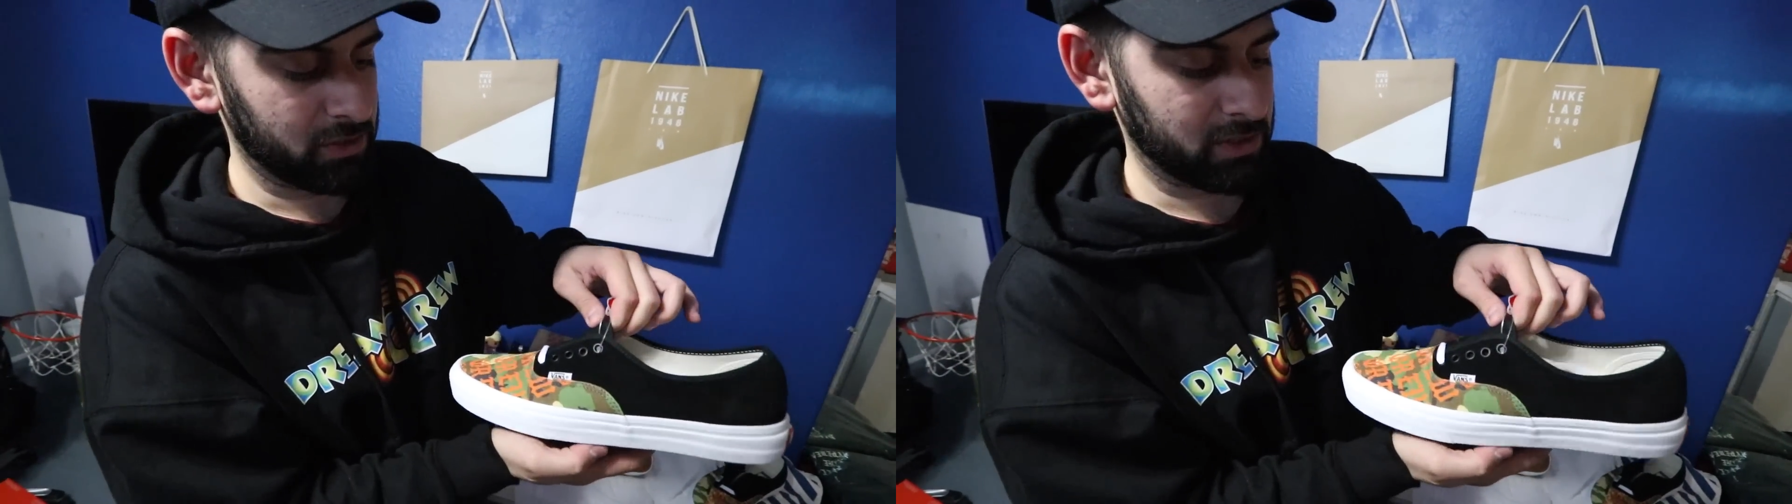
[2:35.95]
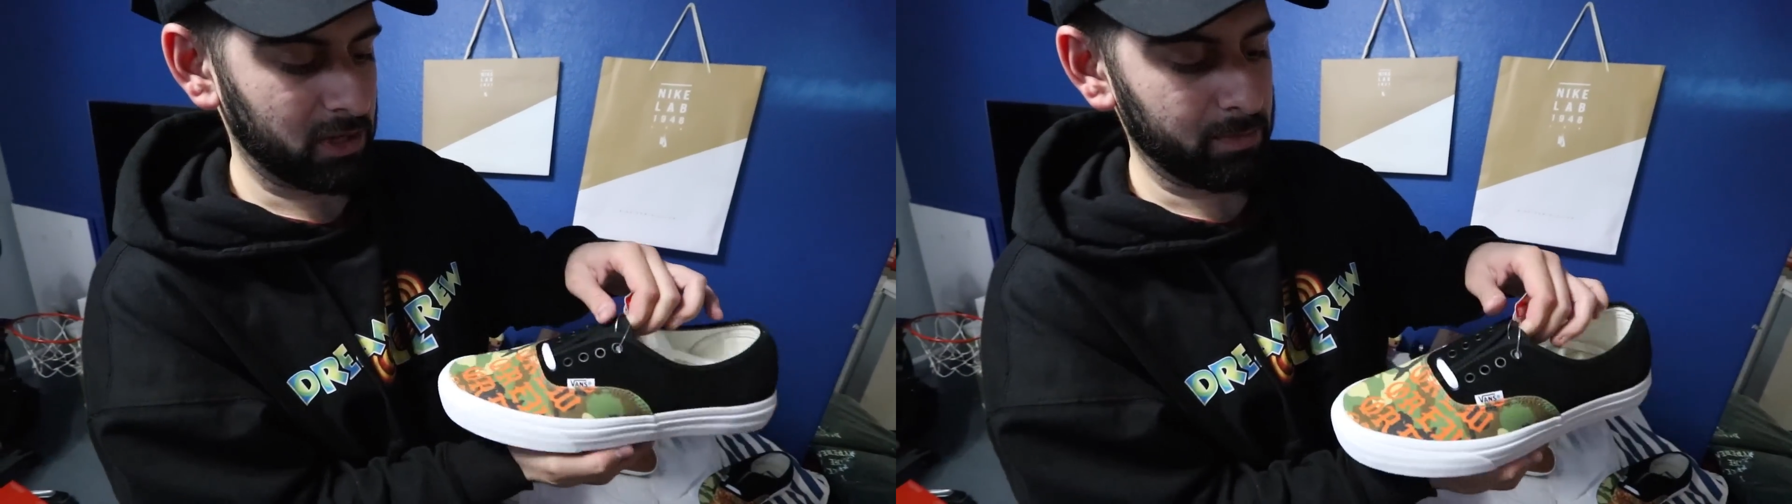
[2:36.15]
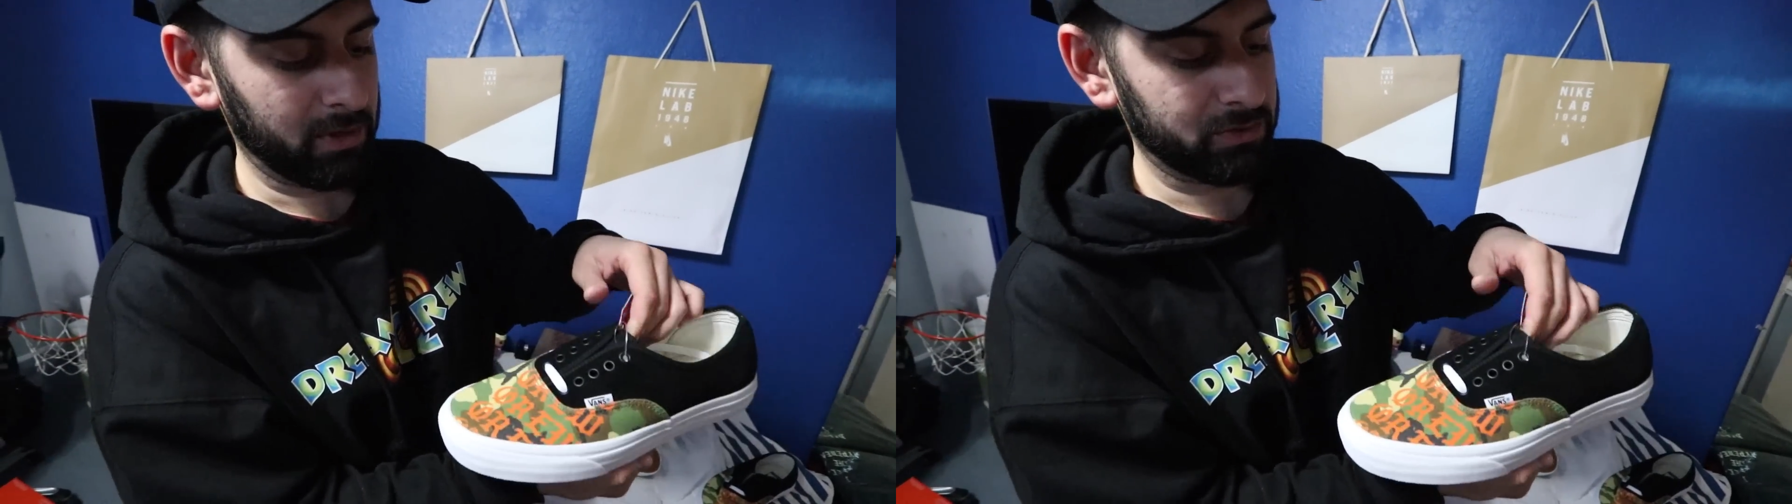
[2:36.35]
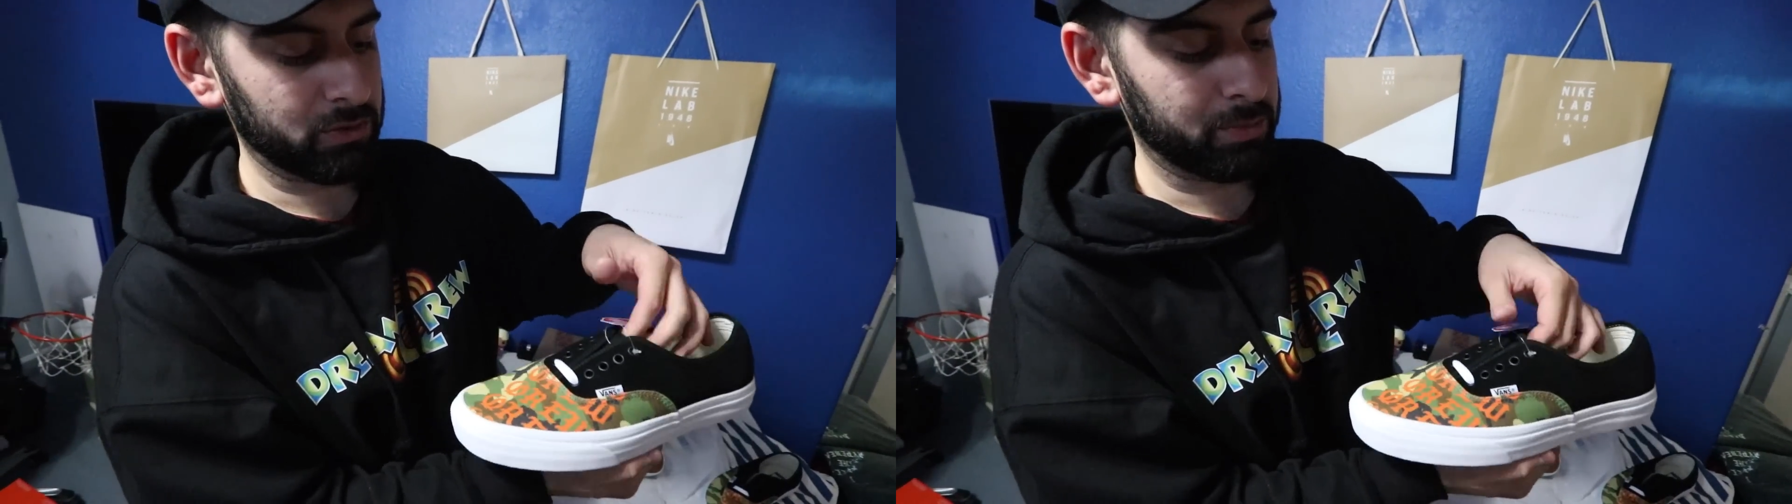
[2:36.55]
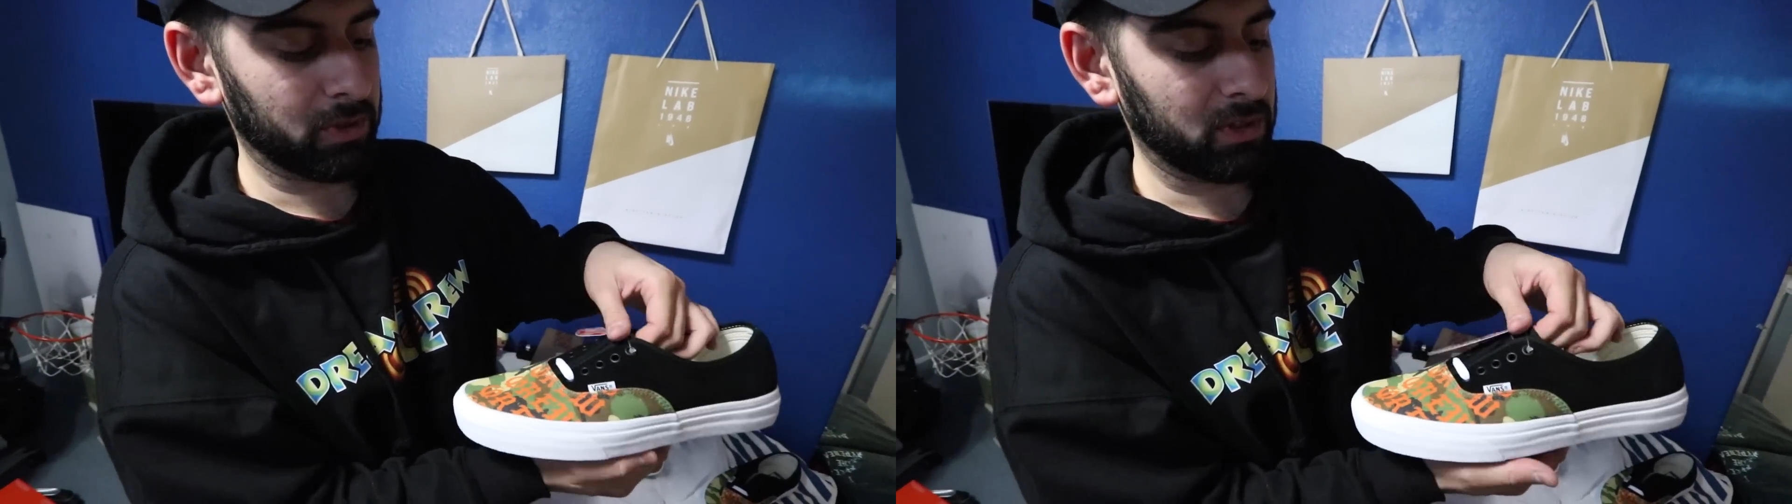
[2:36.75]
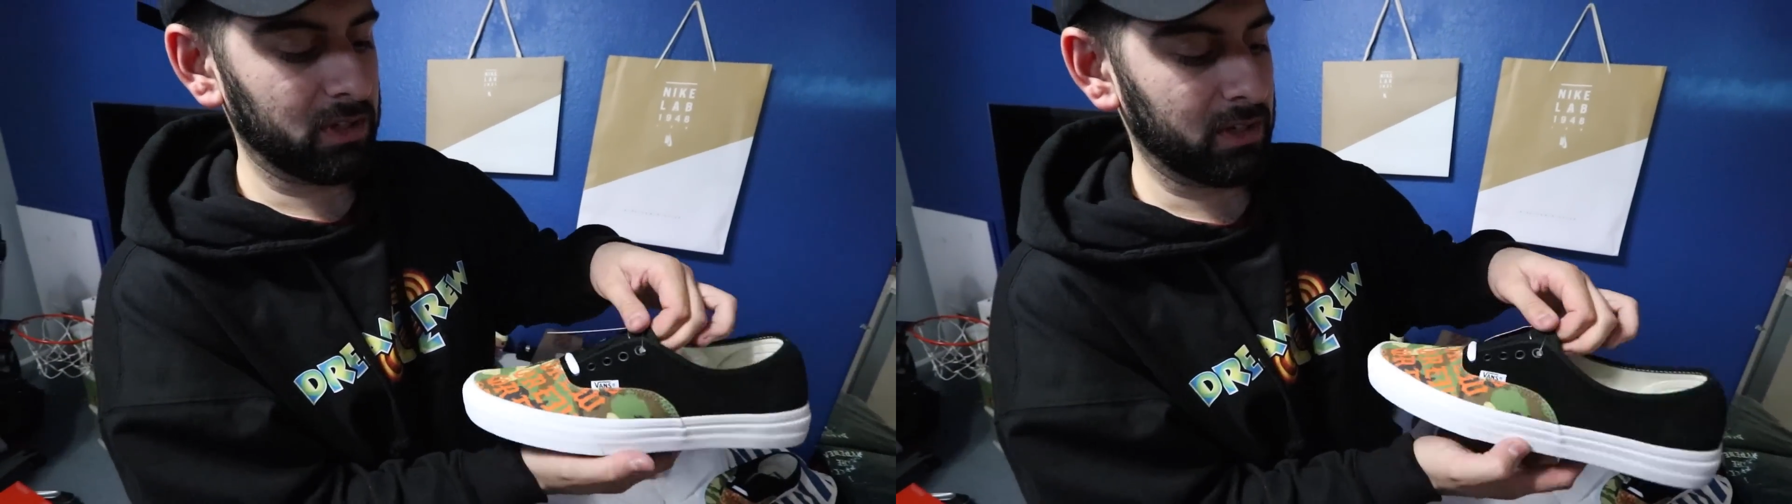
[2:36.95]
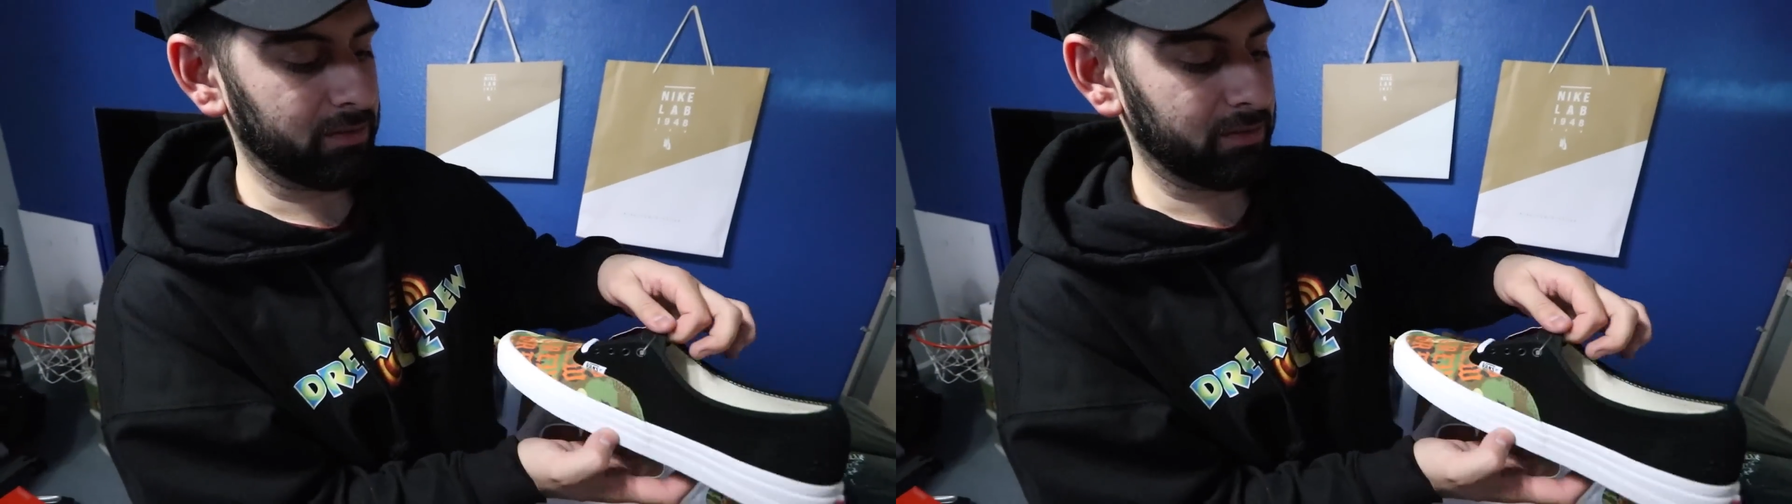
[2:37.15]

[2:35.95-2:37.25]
just came out super clean.